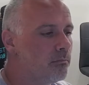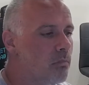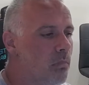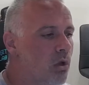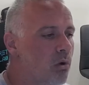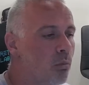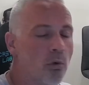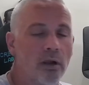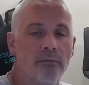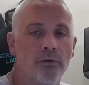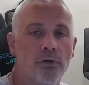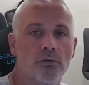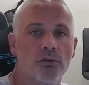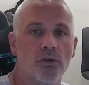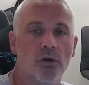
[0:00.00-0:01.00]
wherever
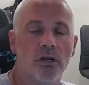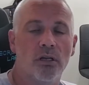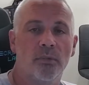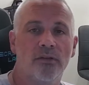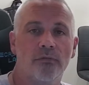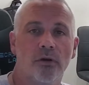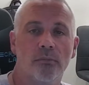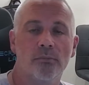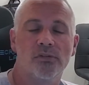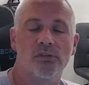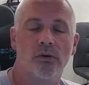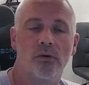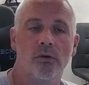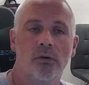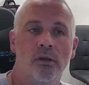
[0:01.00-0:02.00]
you're joining me from.
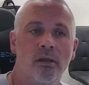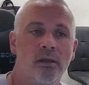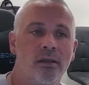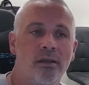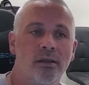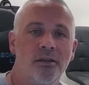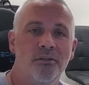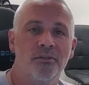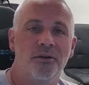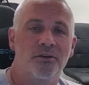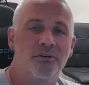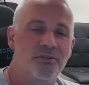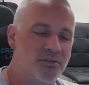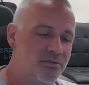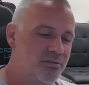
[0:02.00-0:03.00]
So
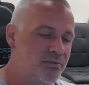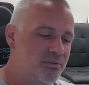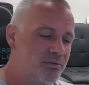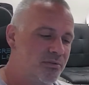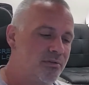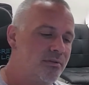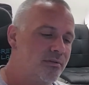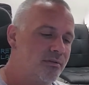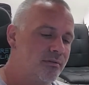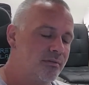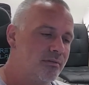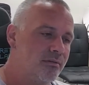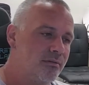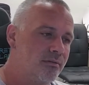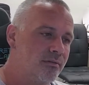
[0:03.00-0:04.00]
there's
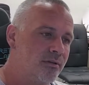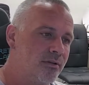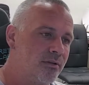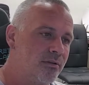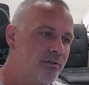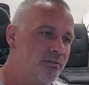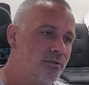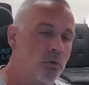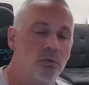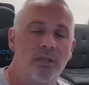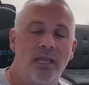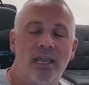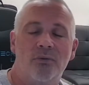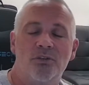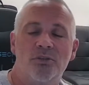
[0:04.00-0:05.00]
no
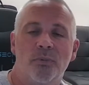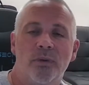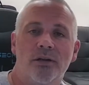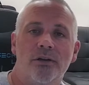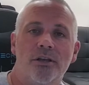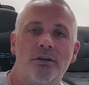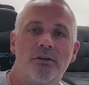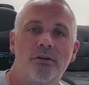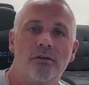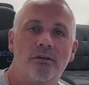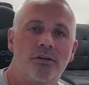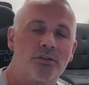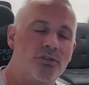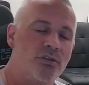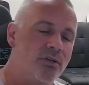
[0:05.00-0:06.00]
language barrier
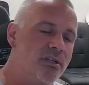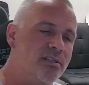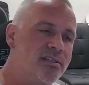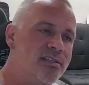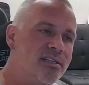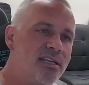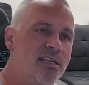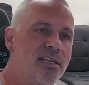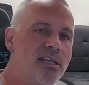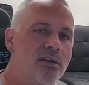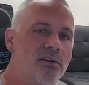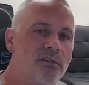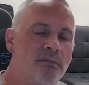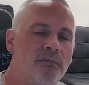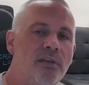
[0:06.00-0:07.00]
because you can see and hear
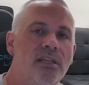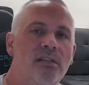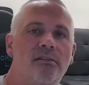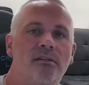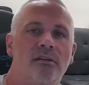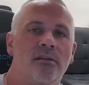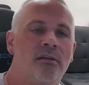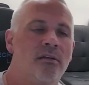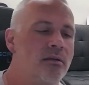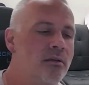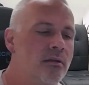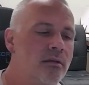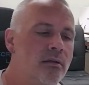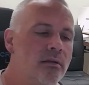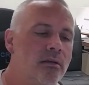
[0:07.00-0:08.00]
the feet.
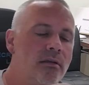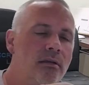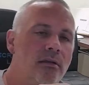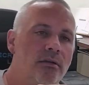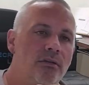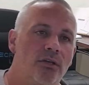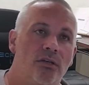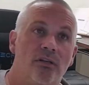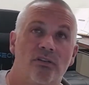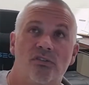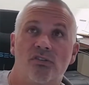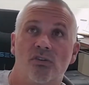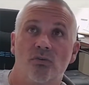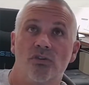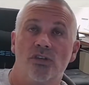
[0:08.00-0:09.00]
You can
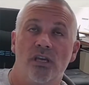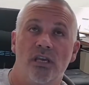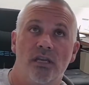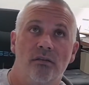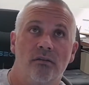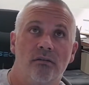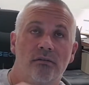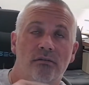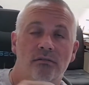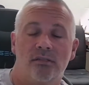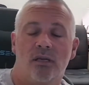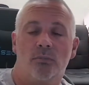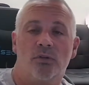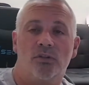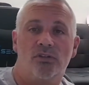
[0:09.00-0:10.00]
associate
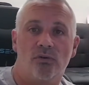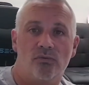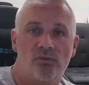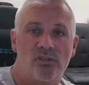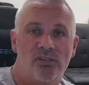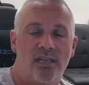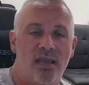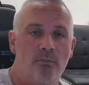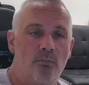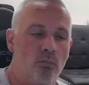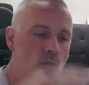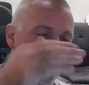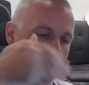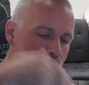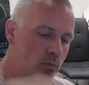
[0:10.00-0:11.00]
double toe step
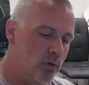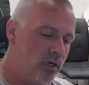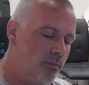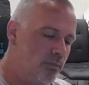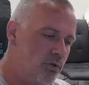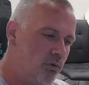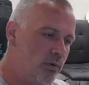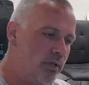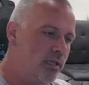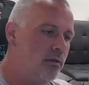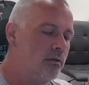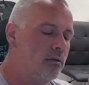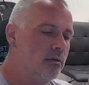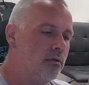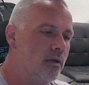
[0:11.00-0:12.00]
with what I'm doing.
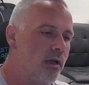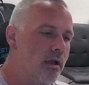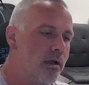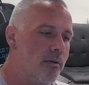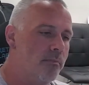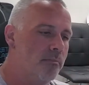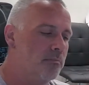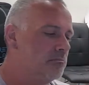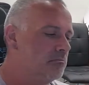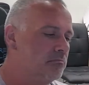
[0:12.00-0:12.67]
Um,